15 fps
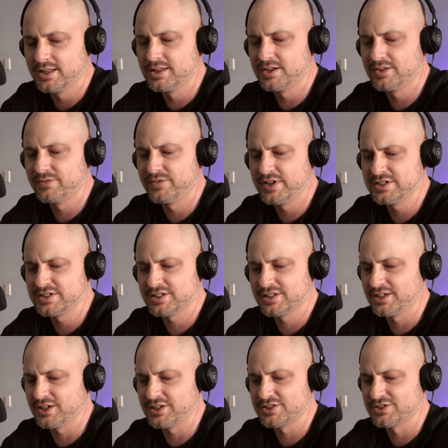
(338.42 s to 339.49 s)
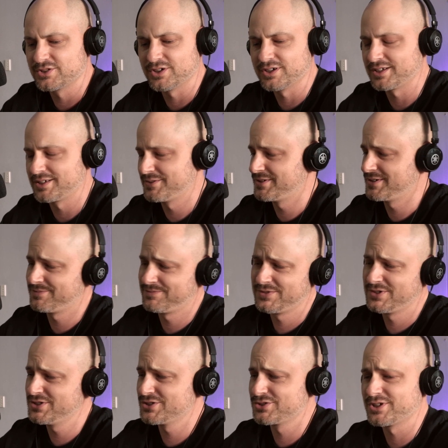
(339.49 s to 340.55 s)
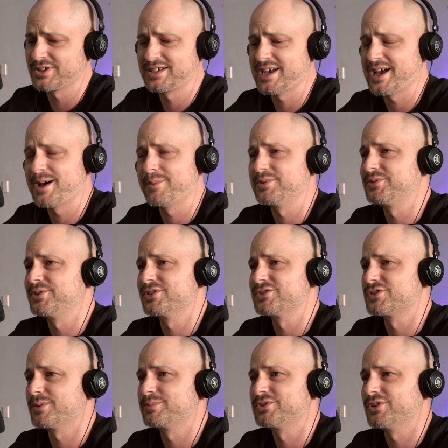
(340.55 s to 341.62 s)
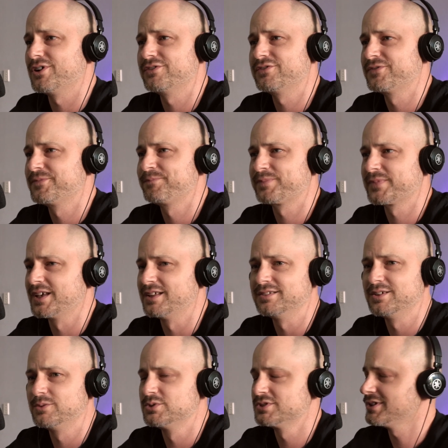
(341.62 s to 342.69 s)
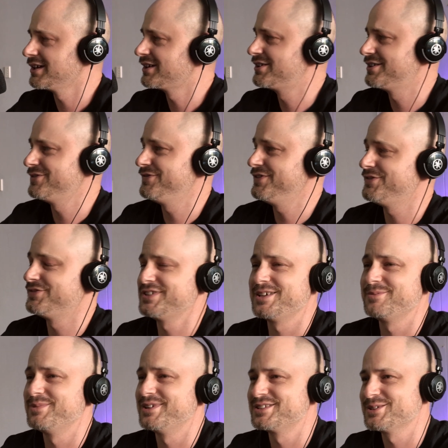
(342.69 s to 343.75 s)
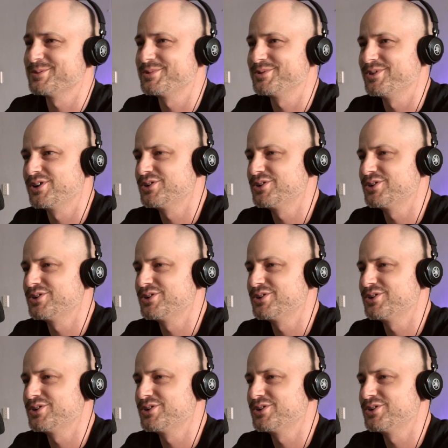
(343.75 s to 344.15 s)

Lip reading: And then eventually I just got a cab and got dropped off. And it was like 15 minutes up the road.